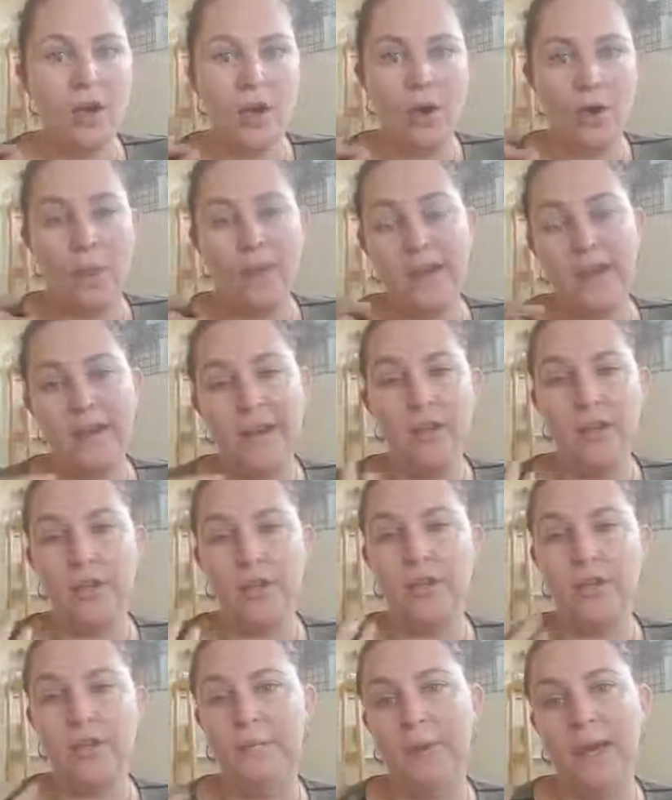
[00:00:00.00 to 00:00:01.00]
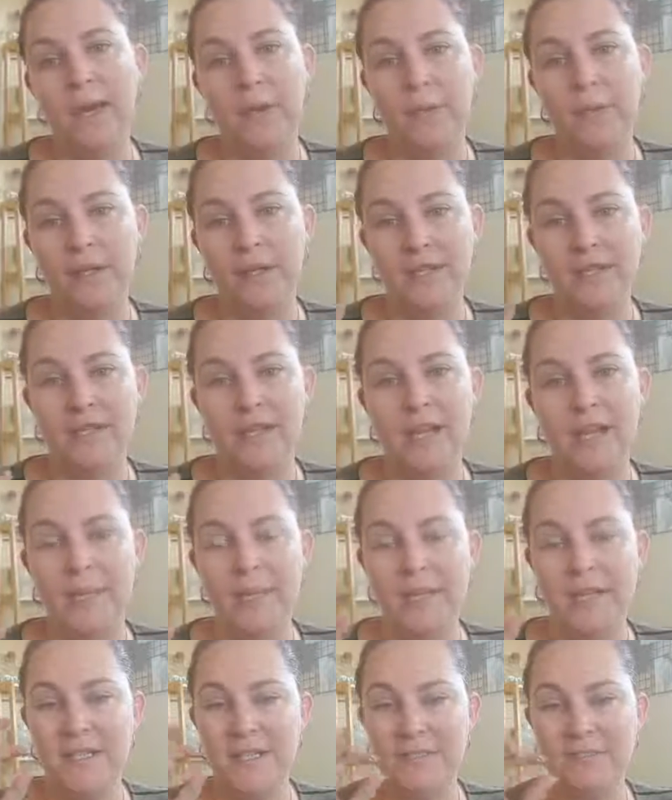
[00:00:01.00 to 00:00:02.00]
On that note, you may want to set
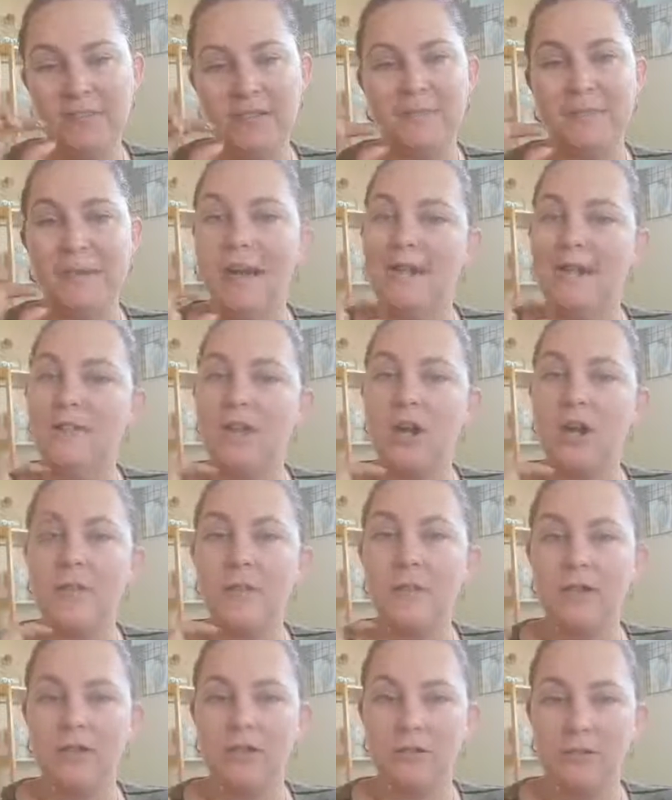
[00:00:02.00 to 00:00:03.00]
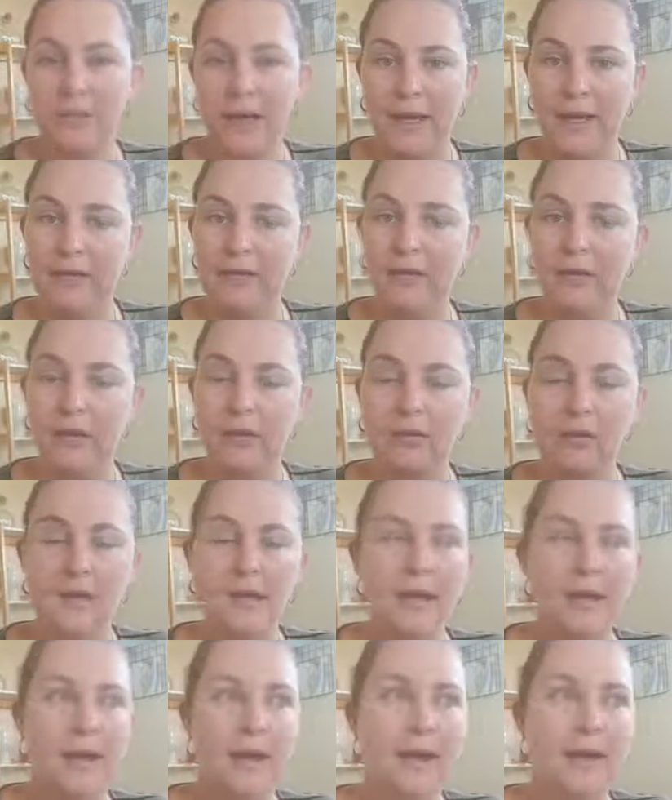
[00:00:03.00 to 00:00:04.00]
up a different pay type in your payroll
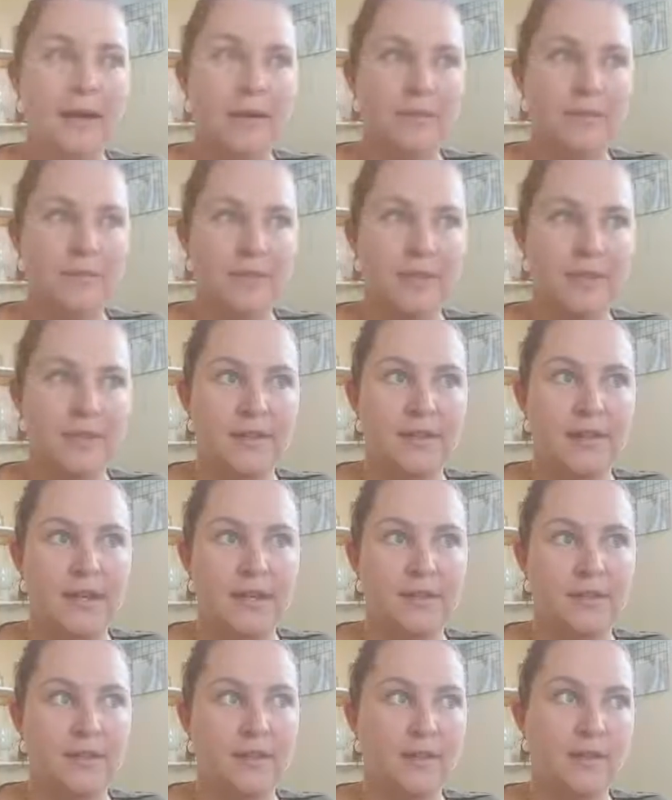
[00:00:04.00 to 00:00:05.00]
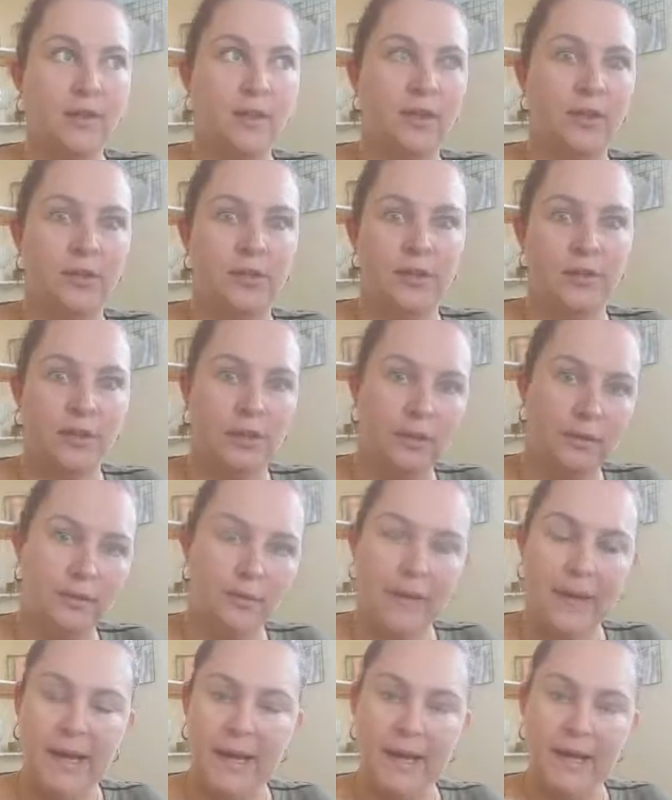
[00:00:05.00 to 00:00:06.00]
so that you know that you are
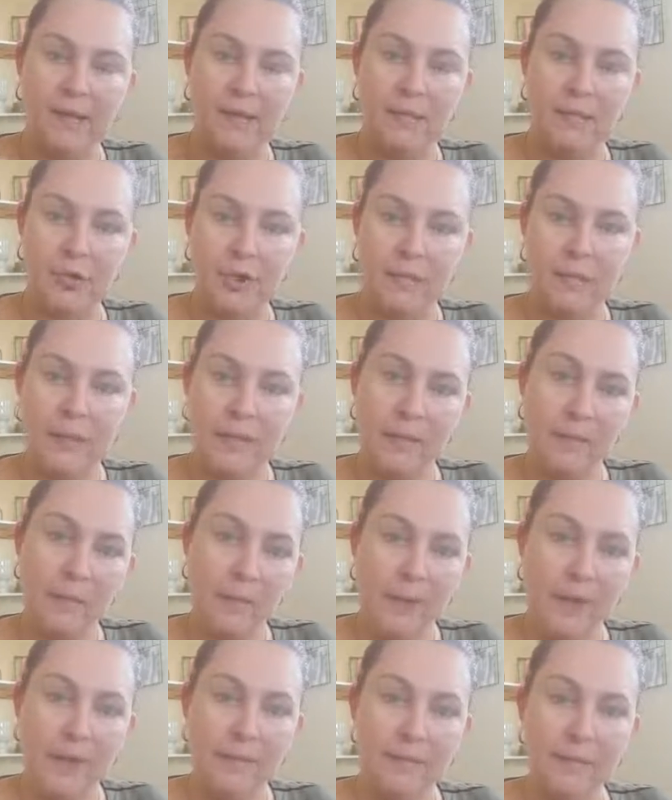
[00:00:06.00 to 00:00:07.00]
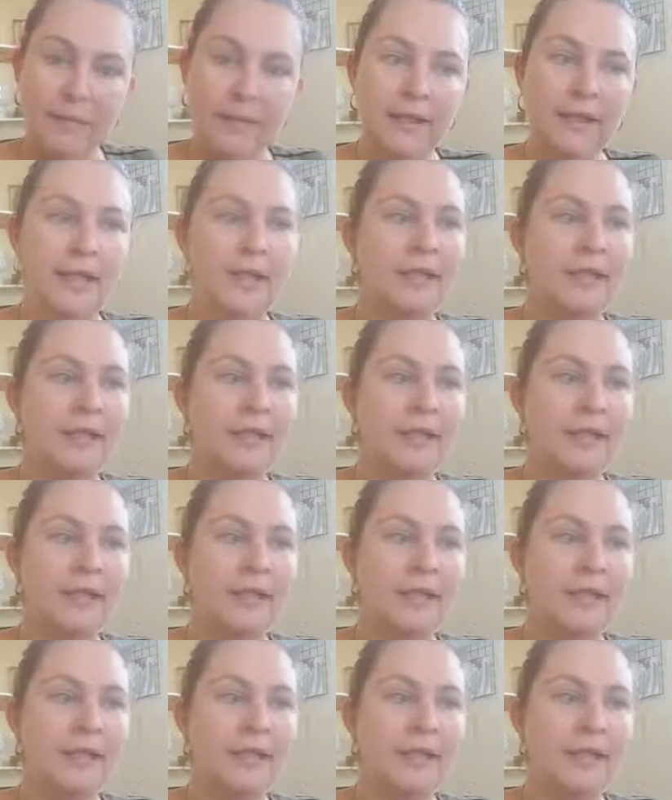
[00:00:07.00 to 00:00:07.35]
paying them JobKeeper payment,